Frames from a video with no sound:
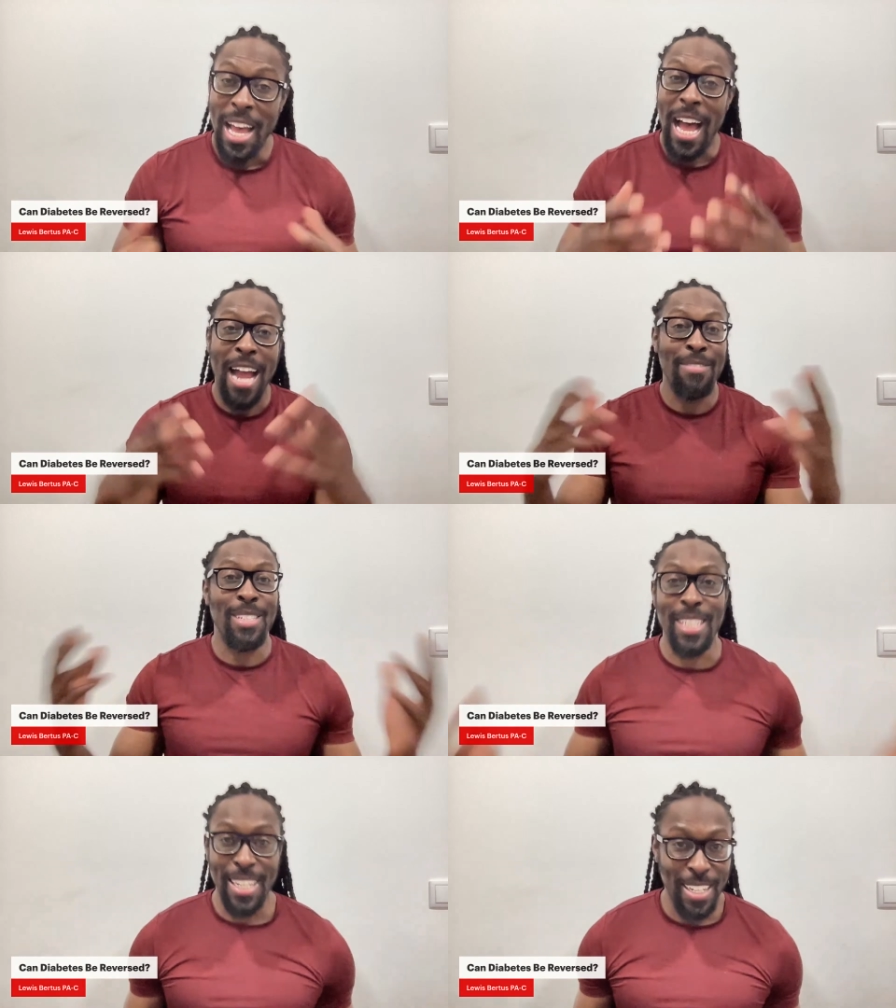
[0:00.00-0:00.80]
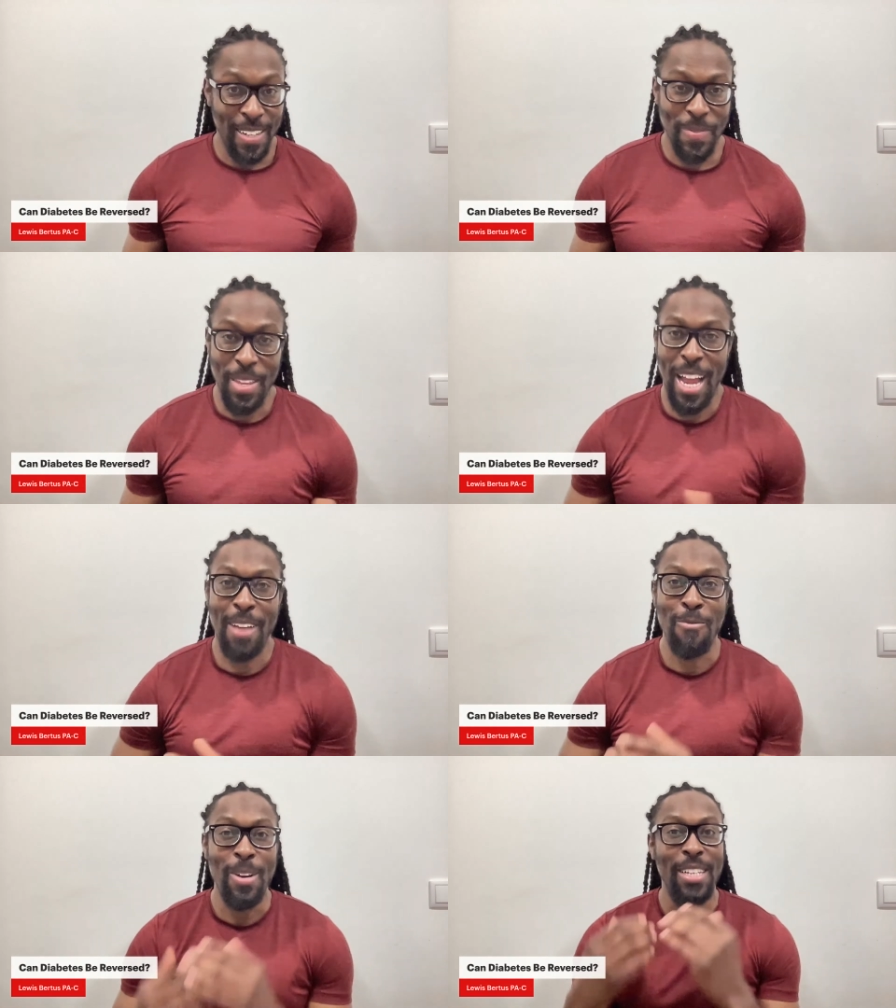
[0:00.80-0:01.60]
I've seen it.
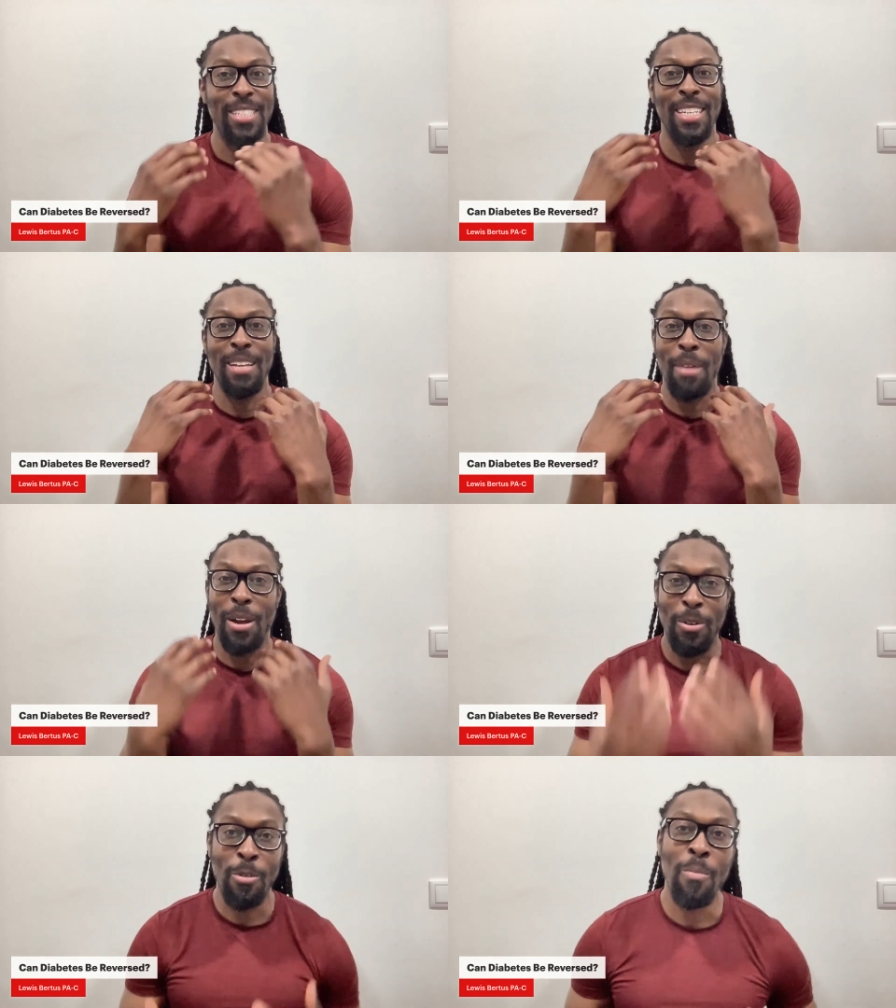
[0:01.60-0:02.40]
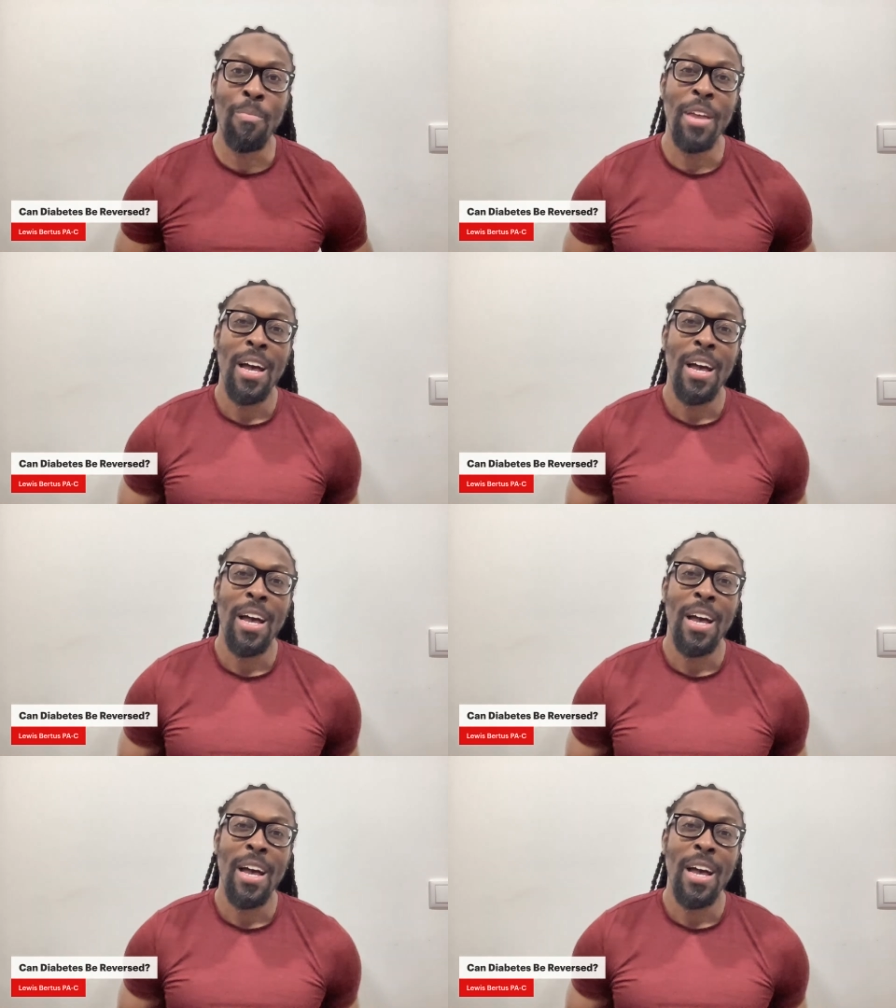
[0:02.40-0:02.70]
I've witnessed it in my home.